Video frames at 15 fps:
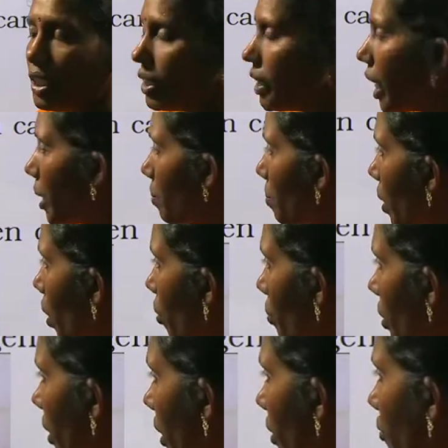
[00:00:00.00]
That
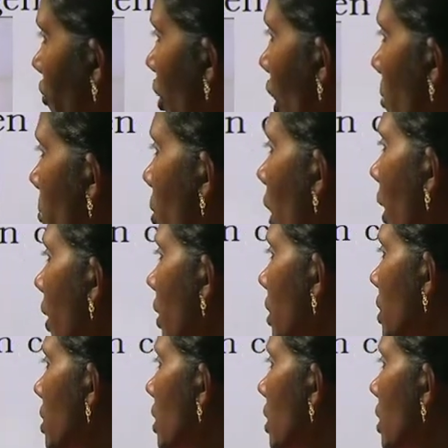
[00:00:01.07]
brown ring formula is the